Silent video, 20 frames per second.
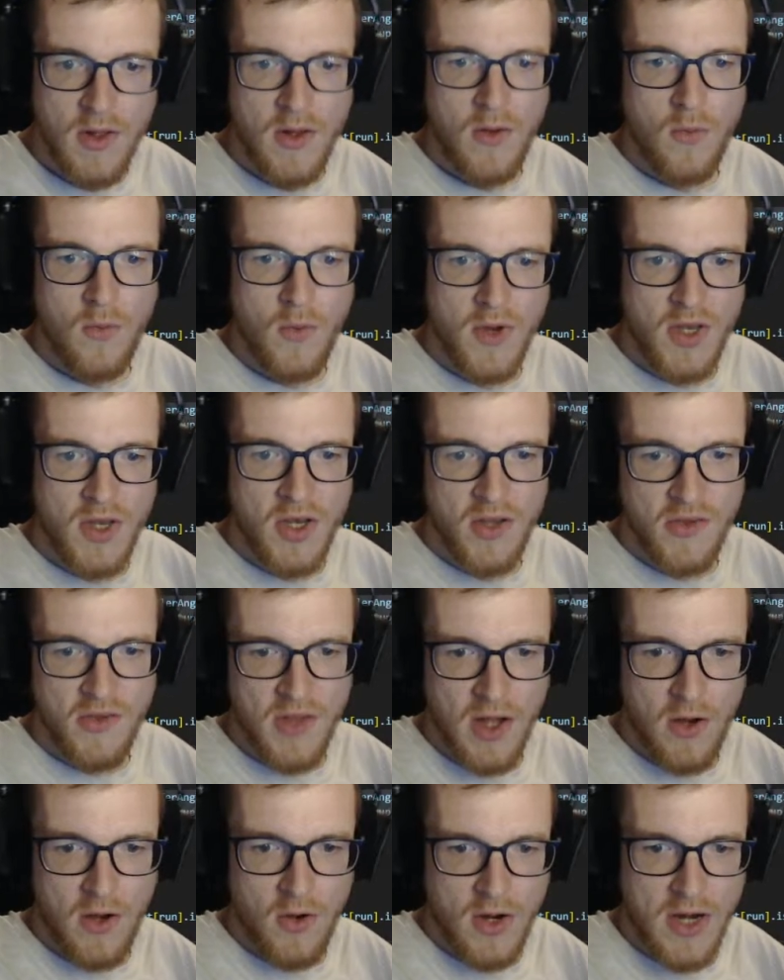Which is
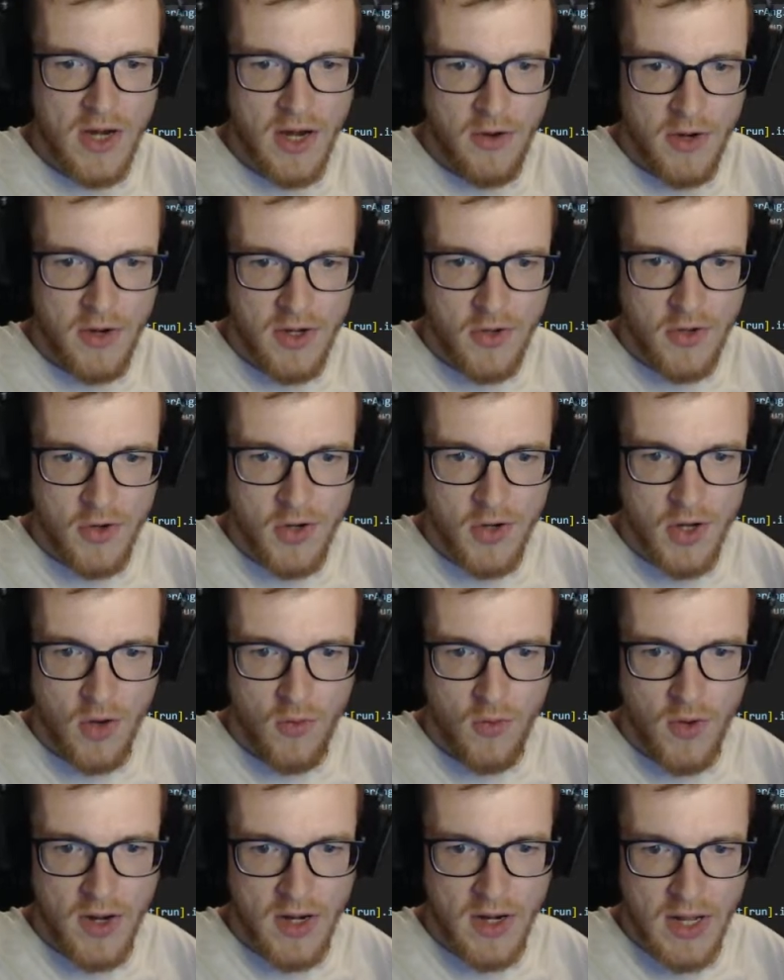our character
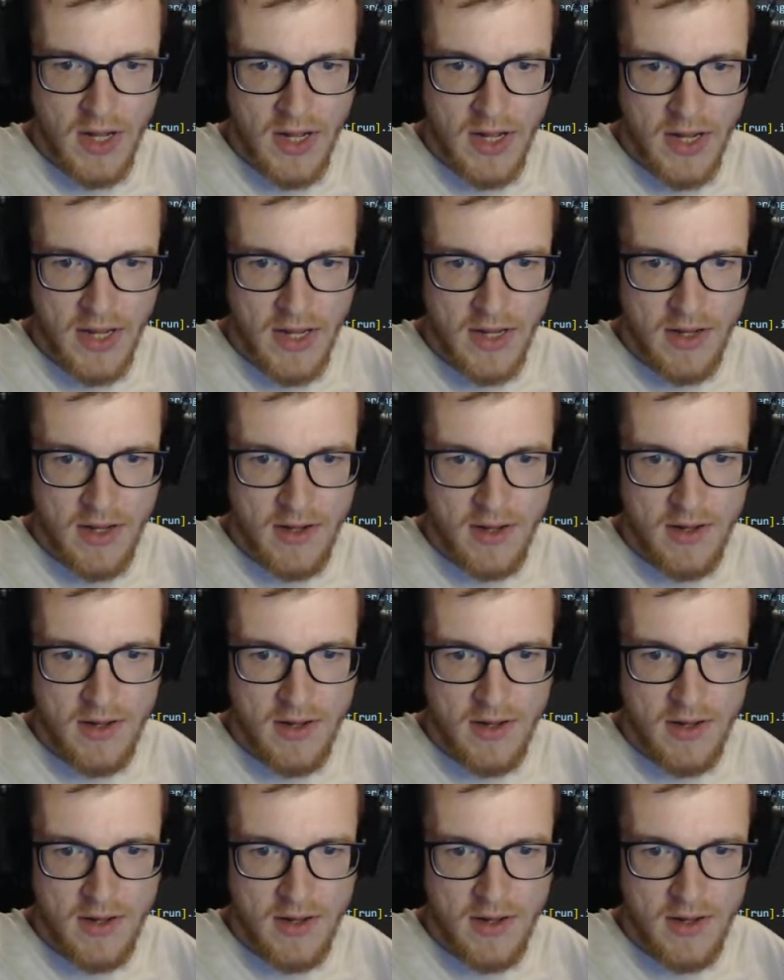going like,